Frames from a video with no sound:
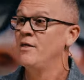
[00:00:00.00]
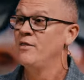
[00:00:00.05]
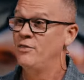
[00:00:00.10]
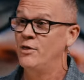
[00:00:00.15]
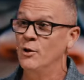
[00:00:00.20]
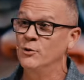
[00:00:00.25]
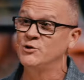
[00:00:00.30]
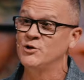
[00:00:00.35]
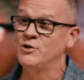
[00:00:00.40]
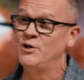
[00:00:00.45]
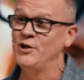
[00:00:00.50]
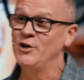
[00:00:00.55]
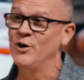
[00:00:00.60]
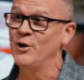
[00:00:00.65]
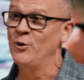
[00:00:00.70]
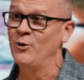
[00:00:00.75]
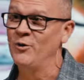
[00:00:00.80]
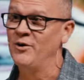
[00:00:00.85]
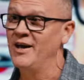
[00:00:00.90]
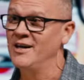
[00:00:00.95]
Those are the good
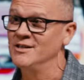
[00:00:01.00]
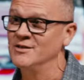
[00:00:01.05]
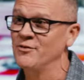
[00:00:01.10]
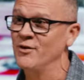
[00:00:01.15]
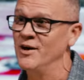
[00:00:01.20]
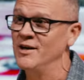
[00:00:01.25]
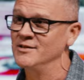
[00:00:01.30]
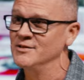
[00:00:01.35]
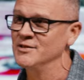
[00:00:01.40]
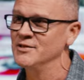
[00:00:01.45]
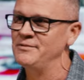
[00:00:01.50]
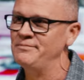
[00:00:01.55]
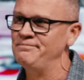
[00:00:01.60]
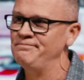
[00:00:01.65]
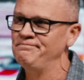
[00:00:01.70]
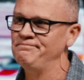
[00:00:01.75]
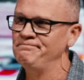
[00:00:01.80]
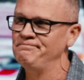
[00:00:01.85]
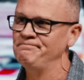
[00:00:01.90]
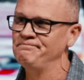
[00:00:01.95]
old days, friends,
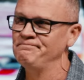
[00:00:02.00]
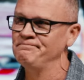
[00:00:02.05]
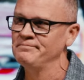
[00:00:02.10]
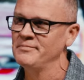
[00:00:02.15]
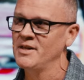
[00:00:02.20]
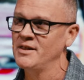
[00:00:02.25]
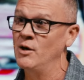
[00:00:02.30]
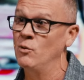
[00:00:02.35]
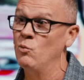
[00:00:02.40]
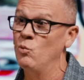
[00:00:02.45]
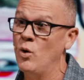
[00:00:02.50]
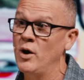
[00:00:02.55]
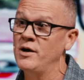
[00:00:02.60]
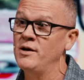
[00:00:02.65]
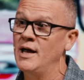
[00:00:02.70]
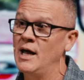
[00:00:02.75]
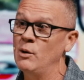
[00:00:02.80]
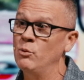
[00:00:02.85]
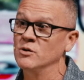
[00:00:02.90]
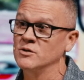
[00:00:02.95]
that one
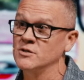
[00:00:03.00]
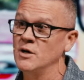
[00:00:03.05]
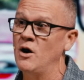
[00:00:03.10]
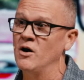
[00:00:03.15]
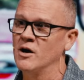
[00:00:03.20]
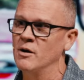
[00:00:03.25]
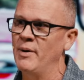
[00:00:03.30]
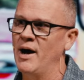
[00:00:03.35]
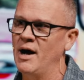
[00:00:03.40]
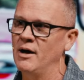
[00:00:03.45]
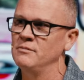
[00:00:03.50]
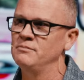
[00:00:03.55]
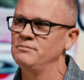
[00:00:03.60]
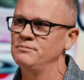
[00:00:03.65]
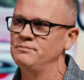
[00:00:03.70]
day we'll talk about.